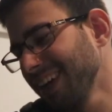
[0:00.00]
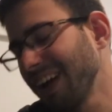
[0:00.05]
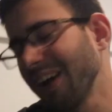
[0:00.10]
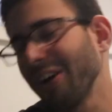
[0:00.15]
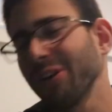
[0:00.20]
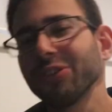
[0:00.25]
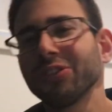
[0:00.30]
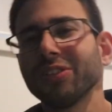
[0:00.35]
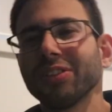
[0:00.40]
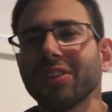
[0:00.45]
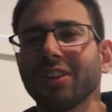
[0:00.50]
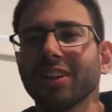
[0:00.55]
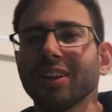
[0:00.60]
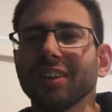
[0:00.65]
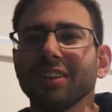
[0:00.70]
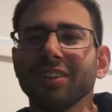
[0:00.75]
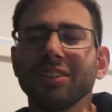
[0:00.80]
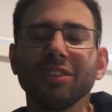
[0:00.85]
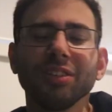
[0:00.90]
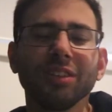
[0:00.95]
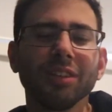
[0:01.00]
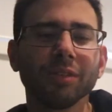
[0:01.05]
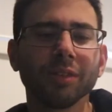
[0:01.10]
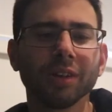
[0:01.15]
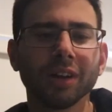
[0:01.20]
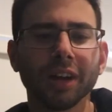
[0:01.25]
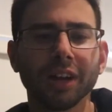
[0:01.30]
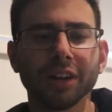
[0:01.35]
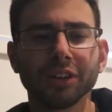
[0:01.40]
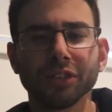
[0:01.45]
I was just like, let's do the
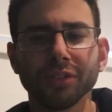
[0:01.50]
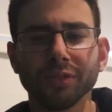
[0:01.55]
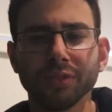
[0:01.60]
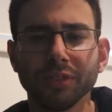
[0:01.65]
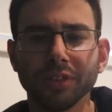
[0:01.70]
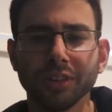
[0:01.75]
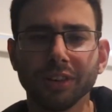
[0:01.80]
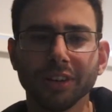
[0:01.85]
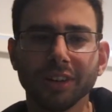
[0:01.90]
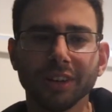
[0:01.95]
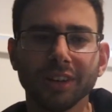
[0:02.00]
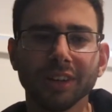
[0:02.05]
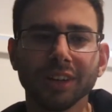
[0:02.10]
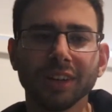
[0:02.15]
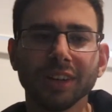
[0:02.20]
reaction video.